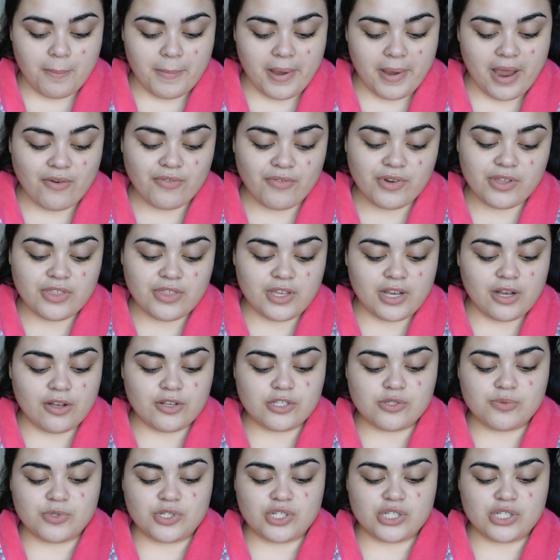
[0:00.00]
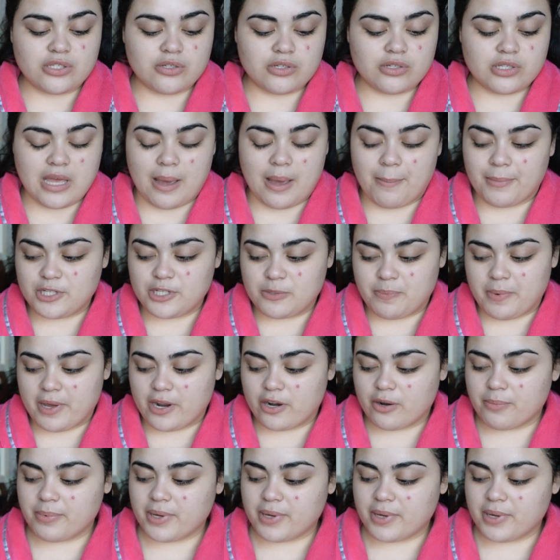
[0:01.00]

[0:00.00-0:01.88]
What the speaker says: everything else will just look that much better.